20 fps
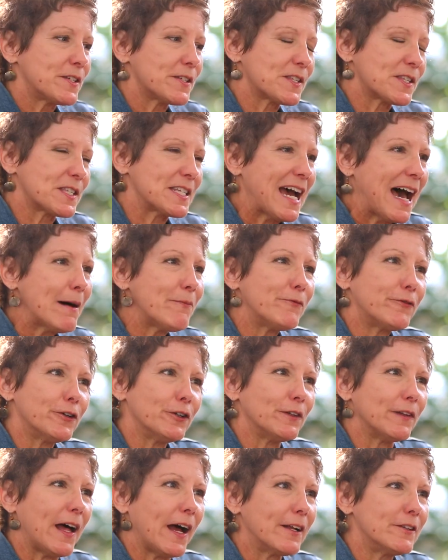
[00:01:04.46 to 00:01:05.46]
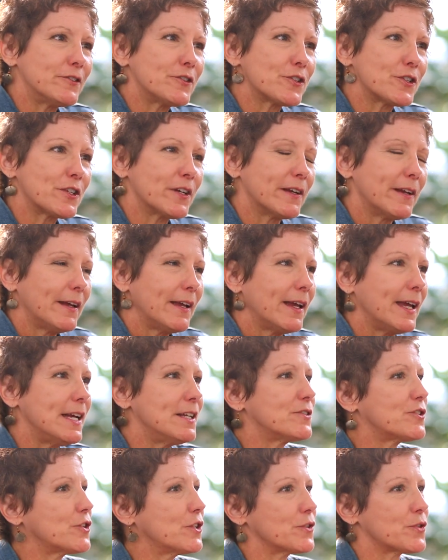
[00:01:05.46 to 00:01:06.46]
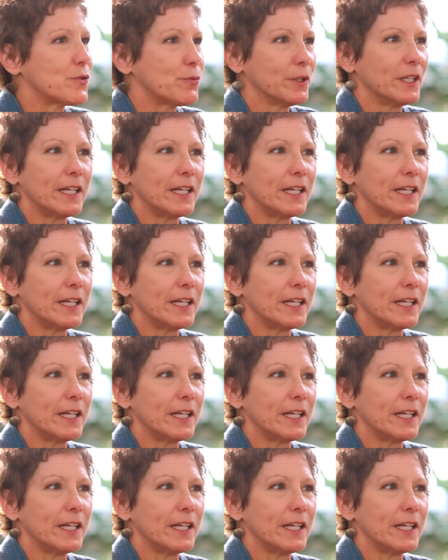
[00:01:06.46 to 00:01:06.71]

To stop for lunch, it's just